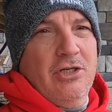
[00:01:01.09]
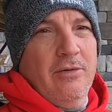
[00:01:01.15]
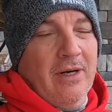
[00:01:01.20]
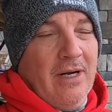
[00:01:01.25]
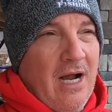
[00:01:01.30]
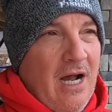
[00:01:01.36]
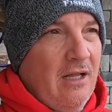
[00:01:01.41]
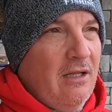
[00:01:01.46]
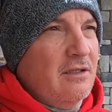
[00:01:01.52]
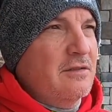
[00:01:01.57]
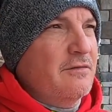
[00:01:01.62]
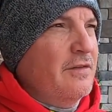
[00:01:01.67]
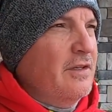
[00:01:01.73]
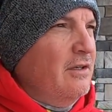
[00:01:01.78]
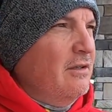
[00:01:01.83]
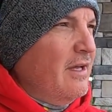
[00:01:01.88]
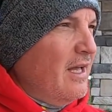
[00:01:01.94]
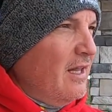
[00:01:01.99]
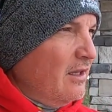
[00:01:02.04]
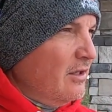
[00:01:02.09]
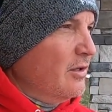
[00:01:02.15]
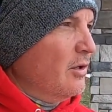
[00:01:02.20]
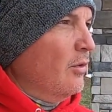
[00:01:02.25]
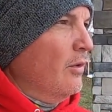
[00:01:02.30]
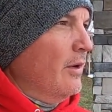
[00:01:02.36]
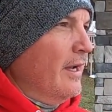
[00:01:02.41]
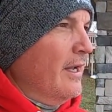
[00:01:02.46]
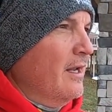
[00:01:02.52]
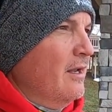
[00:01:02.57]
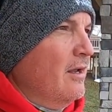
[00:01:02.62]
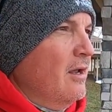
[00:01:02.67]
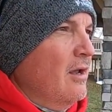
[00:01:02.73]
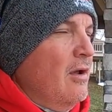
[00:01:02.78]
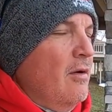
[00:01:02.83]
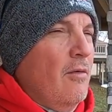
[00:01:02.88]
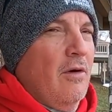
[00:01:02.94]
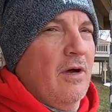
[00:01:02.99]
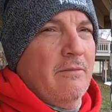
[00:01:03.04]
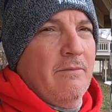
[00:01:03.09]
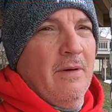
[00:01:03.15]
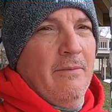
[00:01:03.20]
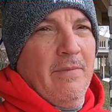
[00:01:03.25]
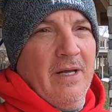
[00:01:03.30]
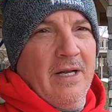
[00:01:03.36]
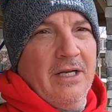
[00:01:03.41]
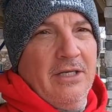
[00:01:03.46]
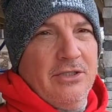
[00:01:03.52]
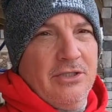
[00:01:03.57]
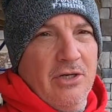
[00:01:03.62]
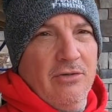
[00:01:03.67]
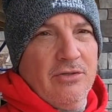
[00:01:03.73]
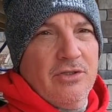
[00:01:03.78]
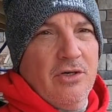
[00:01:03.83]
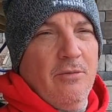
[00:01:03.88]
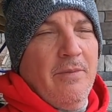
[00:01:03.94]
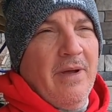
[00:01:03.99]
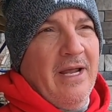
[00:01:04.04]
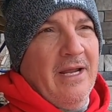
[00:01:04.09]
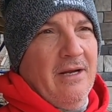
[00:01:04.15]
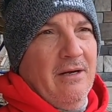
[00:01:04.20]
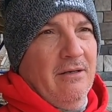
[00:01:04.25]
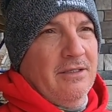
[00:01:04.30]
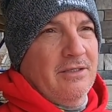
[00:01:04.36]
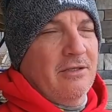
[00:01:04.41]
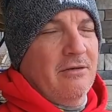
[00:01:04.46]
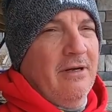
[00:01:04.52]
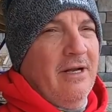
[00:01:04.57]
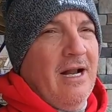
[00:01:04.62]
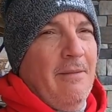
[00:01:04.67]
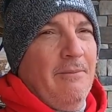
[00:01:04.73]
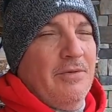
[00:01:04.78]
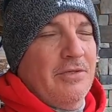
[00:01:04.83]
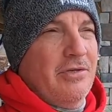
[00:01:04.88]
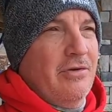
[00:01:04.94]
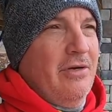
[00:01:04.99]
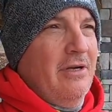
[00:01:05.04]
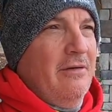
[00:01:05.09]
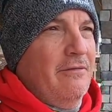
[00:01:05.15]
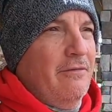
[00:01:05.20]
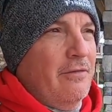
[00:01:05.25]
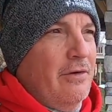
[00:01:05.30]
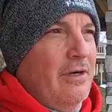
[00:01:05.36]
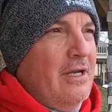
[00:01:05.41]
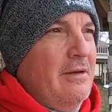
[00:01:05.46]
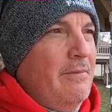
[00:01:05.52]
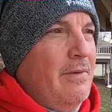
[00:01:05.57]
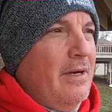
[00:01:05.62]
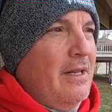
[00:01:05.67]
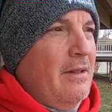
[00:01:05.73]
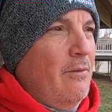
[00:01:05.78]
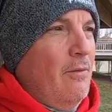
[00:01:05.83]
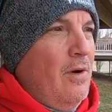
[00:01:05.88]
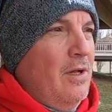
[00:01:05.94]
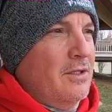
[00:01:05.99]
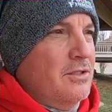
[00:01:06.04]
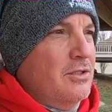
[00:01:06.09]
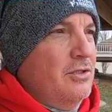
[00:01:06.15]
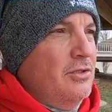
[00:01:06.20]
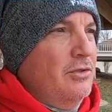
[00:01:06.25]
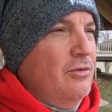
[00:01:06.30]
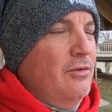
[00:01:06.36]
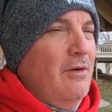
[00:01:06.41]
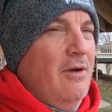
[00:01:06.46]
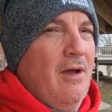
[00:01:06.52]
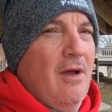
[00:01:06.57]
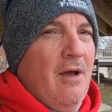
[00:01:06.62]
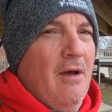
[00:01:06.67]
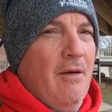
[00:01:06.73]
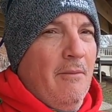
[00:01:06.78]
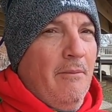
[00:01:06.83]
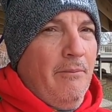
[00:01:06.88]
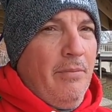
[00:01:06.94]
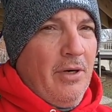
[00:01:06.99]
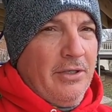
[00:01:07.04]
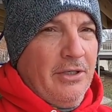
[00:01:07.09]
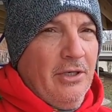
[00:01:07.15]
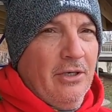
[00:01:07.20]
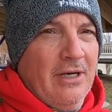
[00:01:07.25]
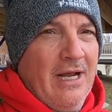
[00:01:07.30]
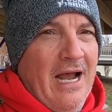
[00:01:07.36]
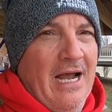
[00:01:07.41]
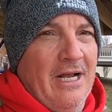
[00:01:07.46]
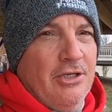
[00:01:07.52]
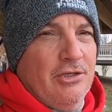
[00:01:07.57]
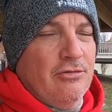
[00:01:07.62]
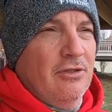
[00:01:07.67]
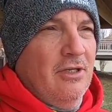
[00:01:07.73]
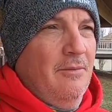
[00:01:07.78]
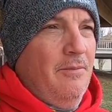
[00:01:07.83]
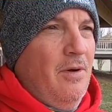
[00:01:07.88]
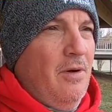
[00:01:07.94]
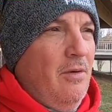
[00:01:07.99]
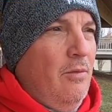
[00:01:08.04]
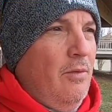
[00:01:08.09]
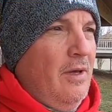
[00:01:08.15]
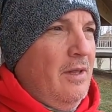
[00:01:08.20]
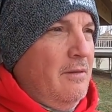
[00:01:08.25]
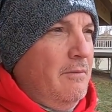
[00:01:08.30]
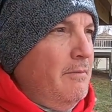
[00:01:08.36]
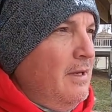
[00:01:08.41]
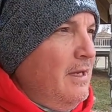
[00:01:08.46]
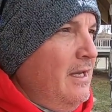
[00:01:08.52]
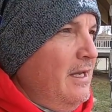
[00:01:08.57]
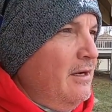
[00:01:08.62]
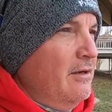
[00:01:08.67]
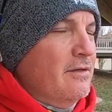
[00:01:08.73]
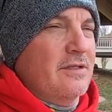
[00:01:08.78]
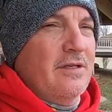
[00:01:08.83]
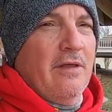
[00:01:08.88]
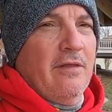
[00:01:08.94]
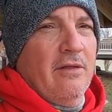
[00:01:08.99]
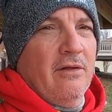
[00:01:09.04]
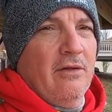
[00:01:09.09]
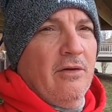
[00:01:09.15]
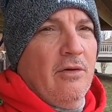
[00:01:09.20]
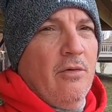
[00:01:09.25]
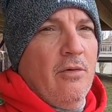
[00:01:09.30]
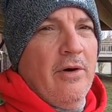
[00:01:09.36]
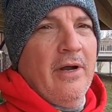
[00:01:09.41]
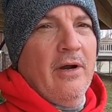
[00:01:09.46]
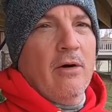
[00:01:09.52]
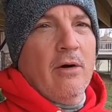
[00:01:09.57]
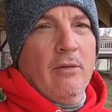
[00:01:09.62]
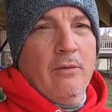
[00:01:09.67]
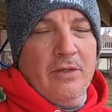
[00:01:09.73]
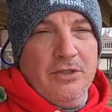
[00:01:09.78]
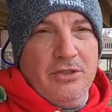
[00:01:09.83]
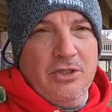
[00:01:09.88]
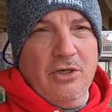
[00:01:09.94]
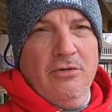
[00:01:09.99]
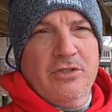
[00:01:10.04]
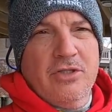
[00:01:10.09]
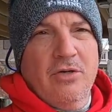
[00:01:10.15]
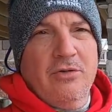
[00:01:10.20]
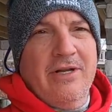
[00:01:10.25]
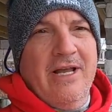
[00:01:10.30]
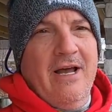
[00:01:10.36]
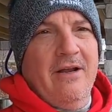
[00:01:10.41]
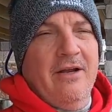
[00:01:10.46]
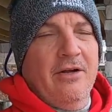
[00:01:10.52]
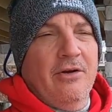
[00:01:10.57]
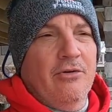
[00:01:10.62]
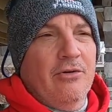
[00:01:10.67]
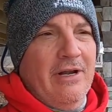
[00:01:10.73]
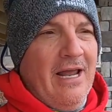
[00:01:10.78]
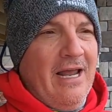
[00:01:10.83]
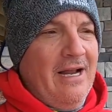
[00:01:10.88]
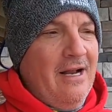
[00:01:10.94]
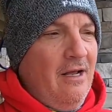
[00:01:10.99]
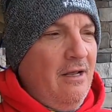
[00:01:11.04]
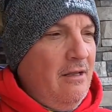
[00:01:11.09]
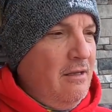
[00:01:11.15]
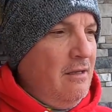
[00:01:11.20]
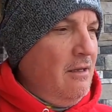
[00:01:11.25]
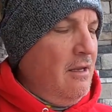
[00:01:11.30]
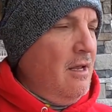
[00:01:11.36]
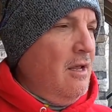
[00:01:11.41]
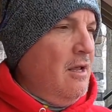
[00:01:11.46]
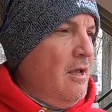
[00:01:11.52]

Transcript: Show at Collinsville, Illinois with my buddy JoJo Baker. It's a great opportunity for anybody that wants to book your guide trip with me here in Southern Illinois or with JoJo down in Grenada.